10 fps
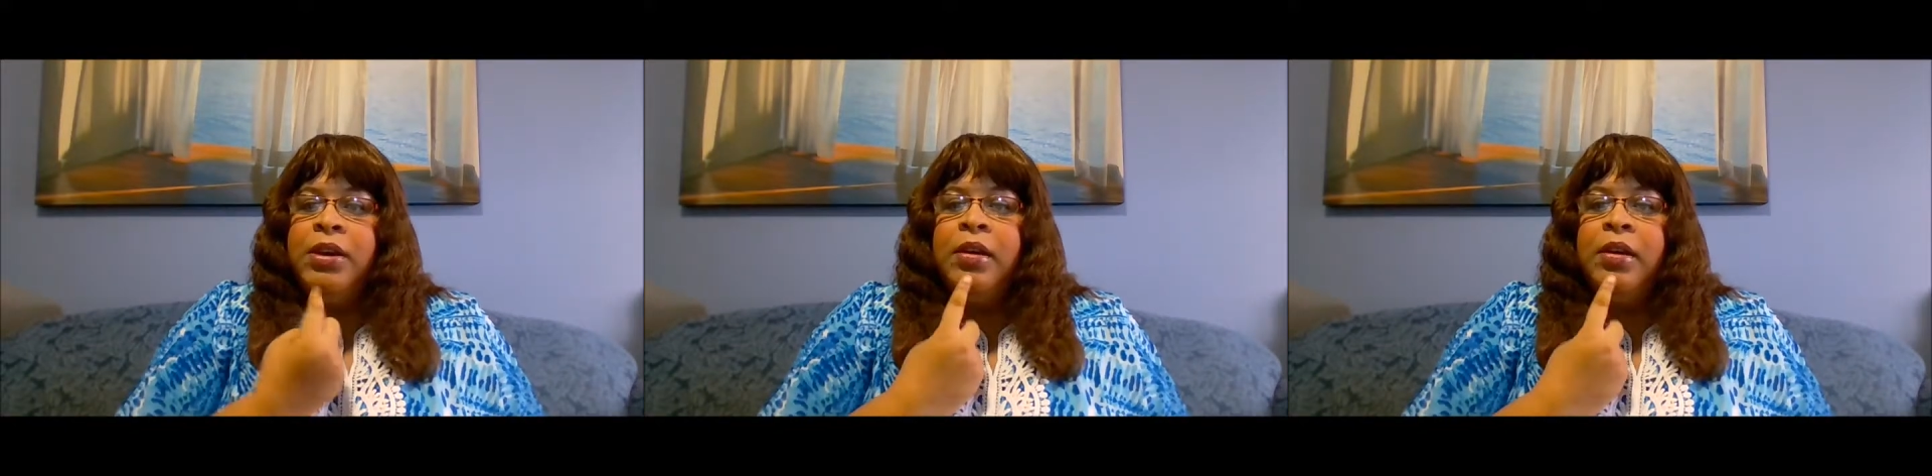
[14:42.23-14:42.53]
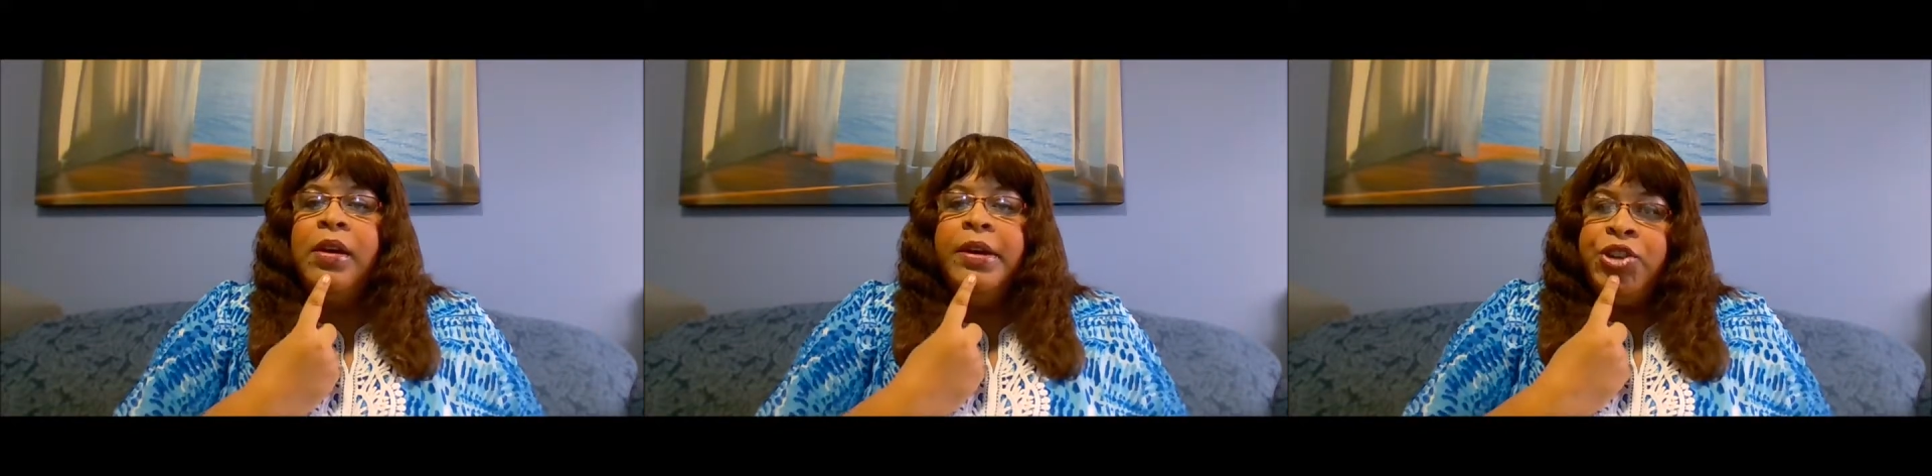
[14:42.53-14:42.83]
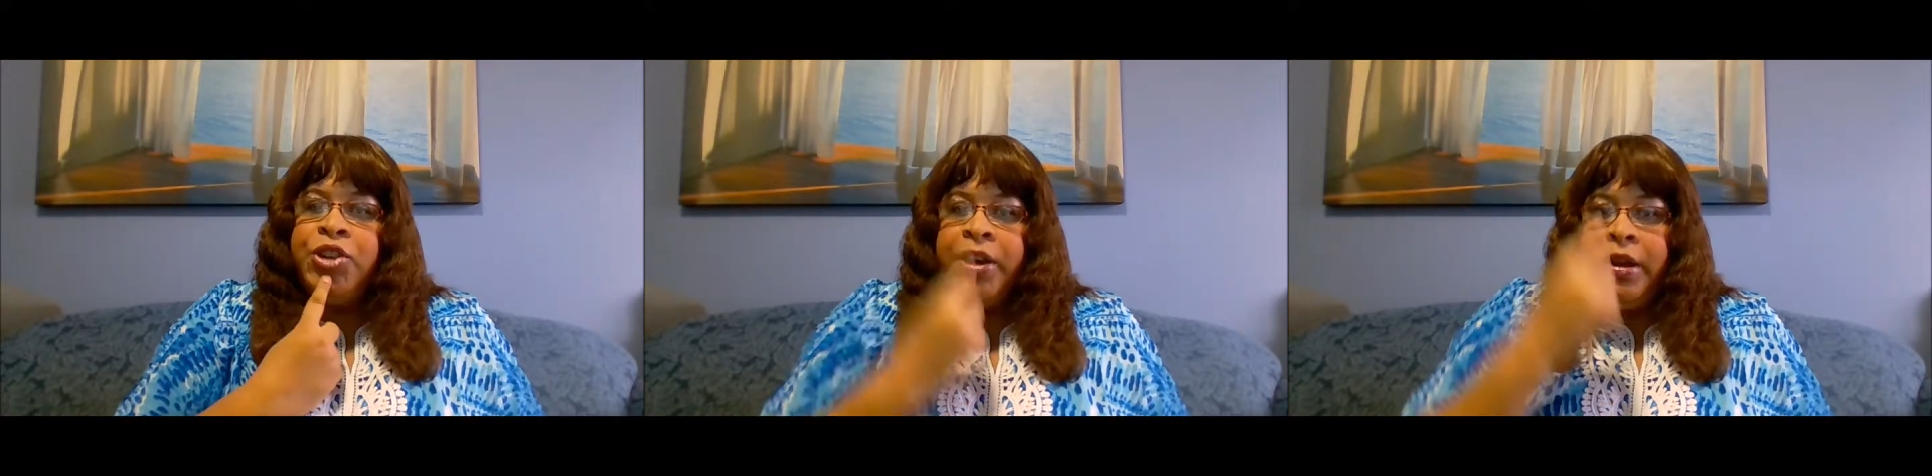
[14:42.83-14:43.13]

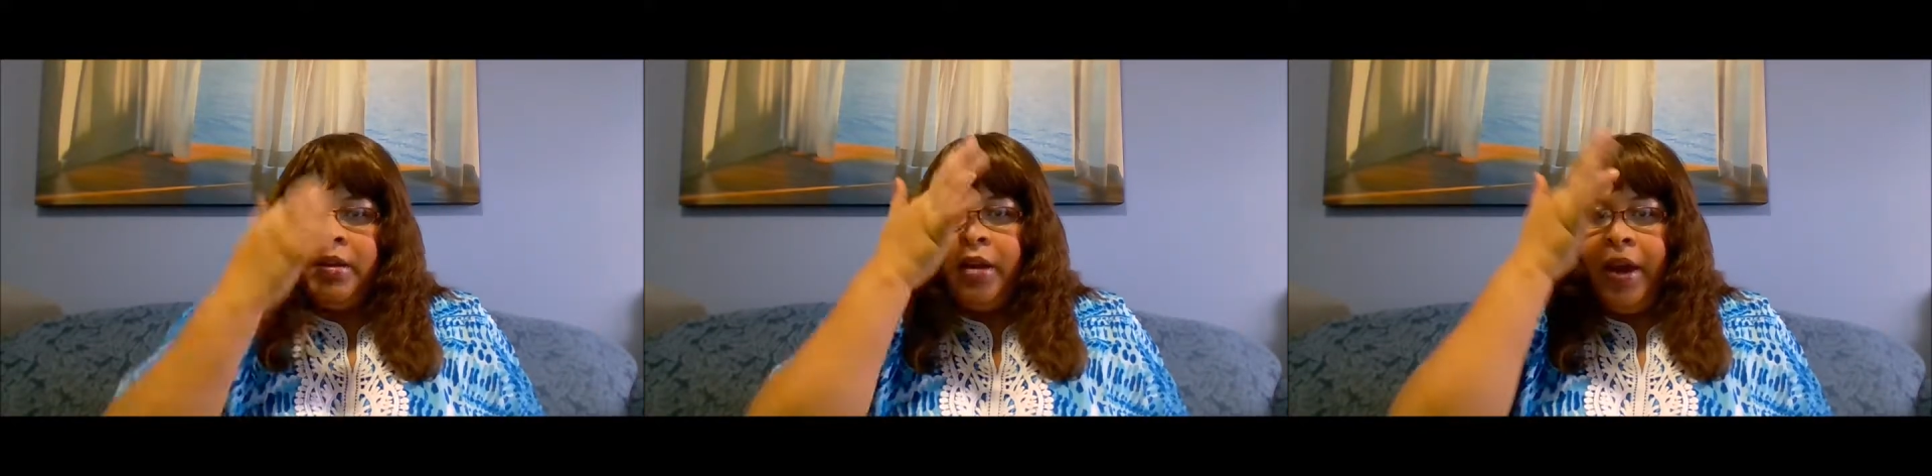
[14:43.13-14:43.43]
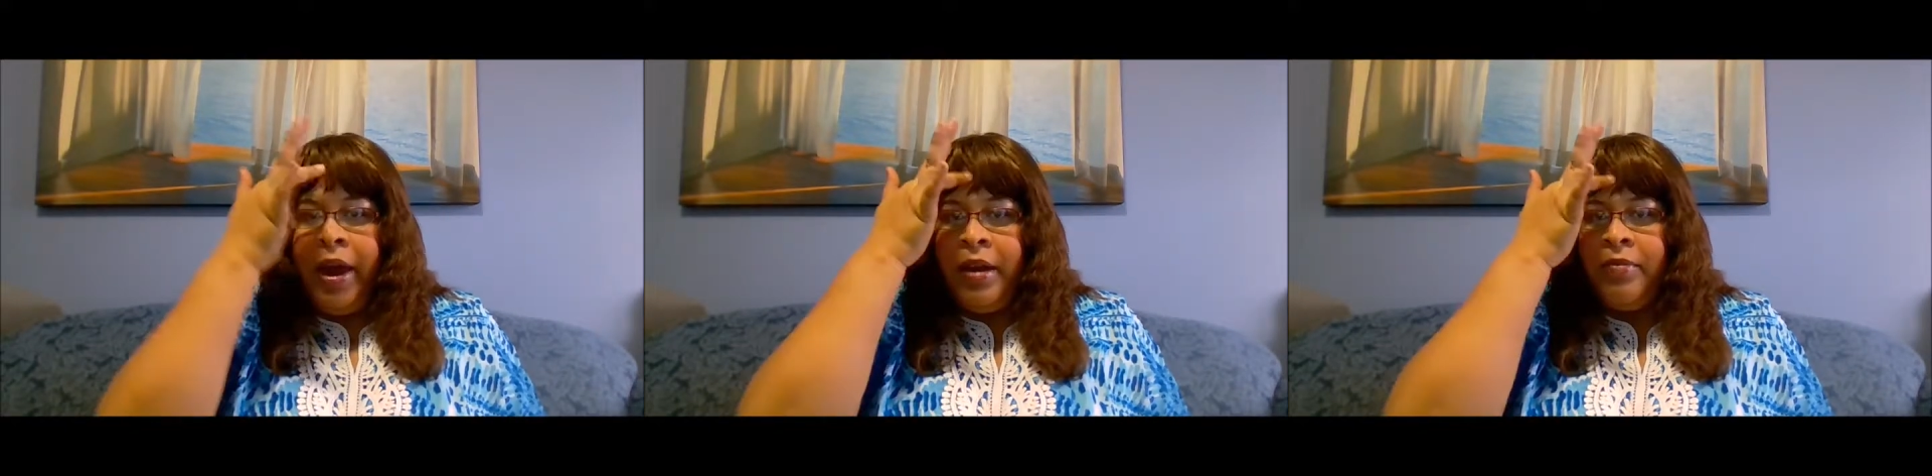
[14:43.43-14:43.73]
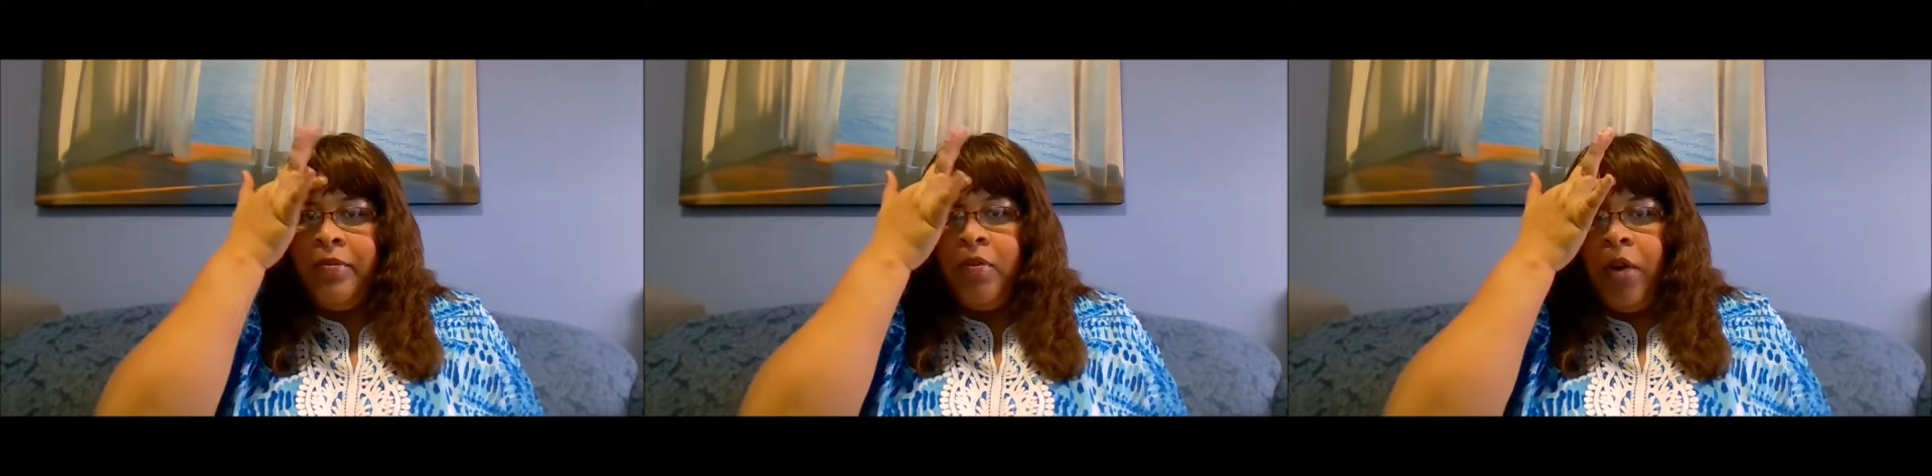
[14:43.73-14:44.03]
chin, and forehead.